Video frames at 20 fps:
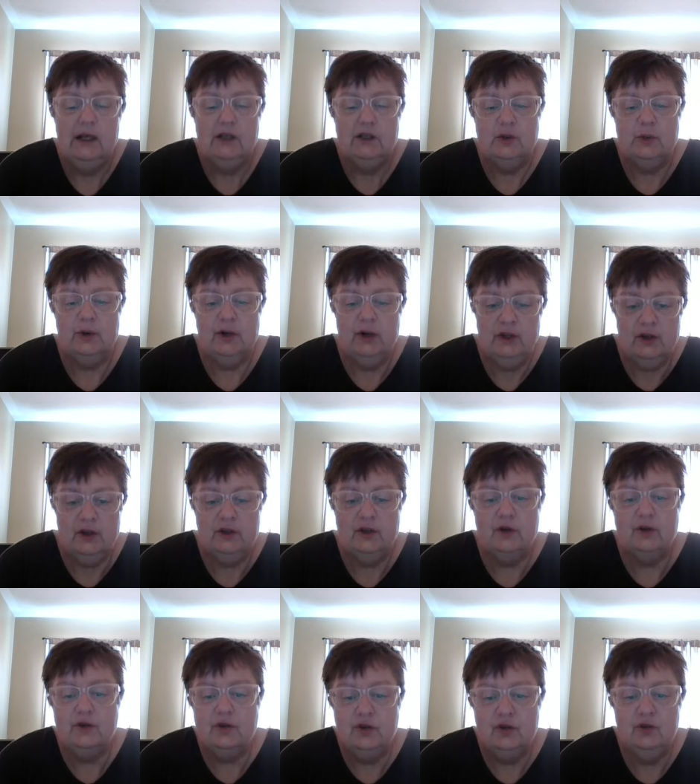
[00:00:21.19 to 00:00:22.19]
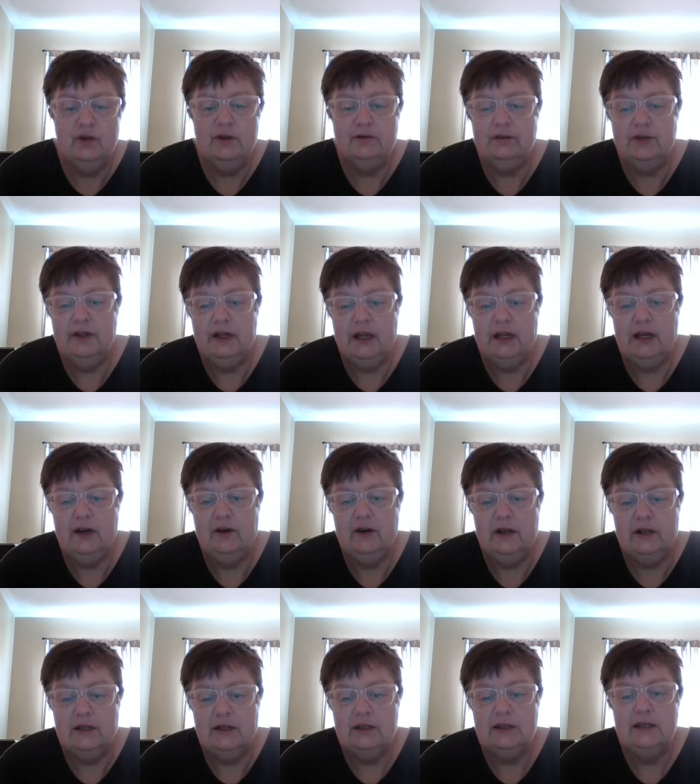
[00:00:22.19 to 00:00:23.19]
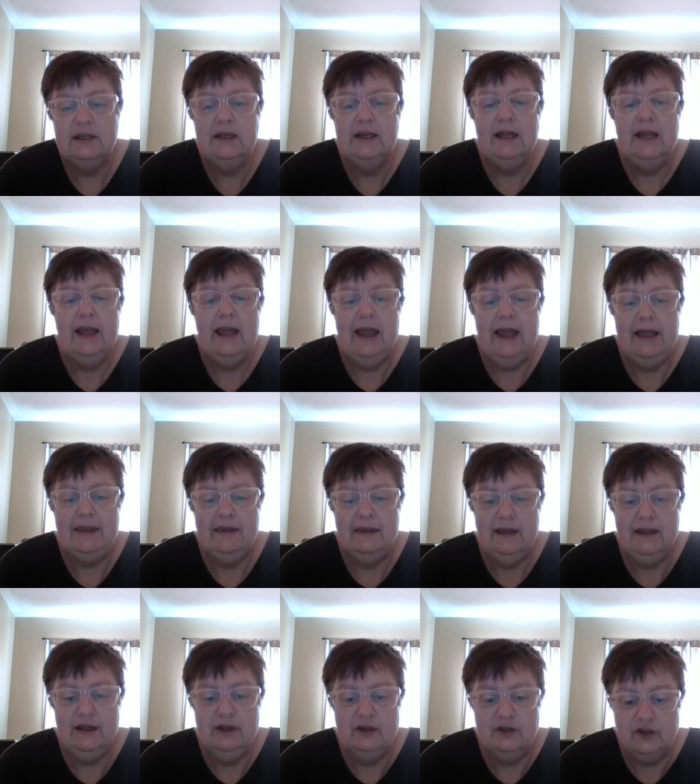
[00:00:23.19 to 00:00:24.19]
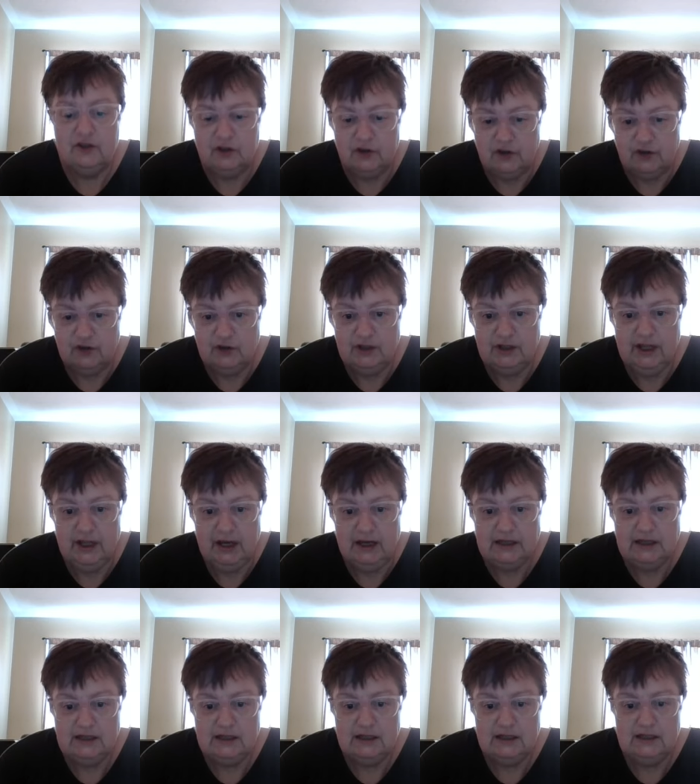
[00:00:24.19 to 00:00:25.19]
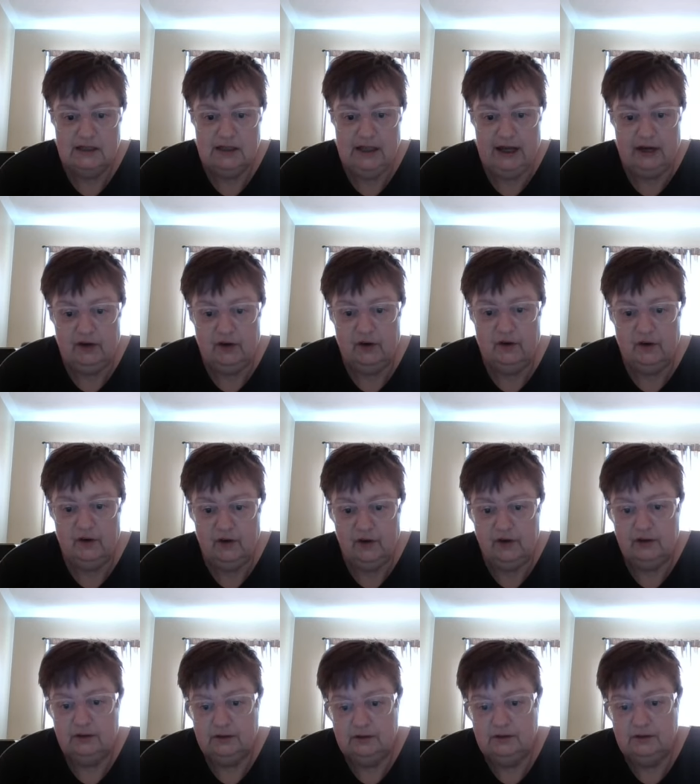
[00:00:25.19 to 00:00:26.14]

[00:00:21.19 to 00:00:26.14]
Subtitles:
So we're going to look at those two different areas and the concerns that are